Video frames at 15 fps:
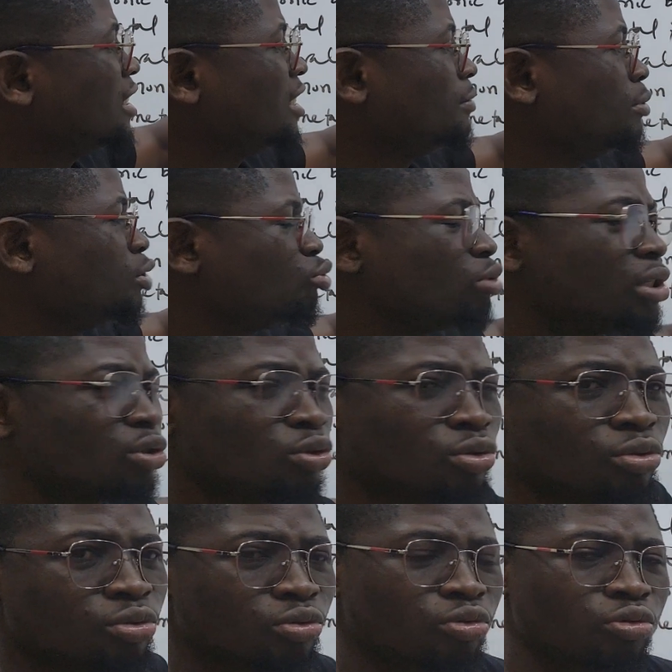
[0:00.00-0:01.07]
it is between
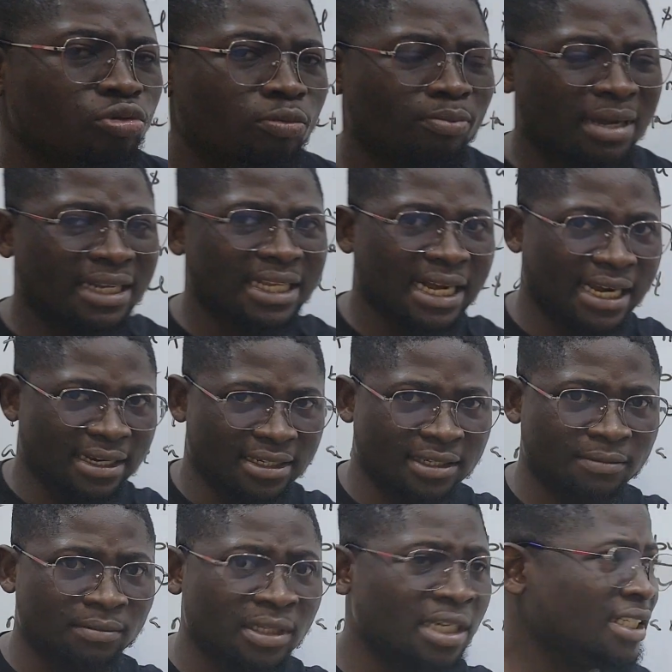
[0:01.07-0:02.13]
two metals.
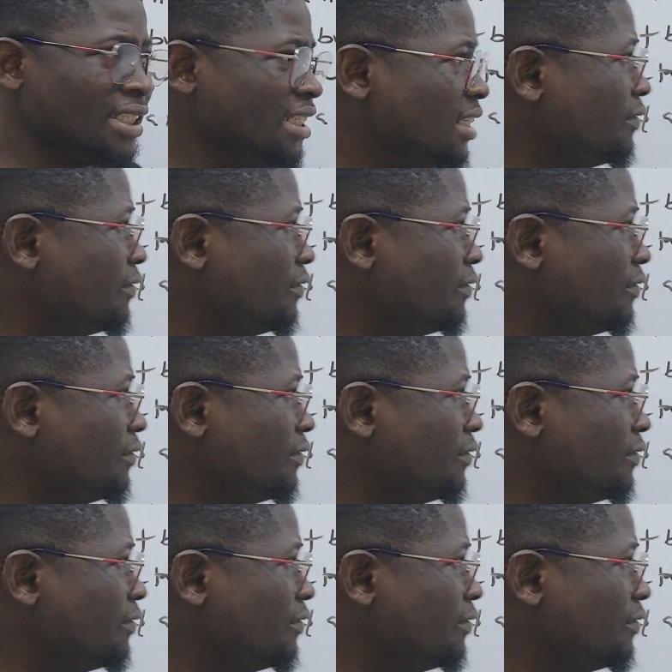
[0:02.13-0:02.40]
The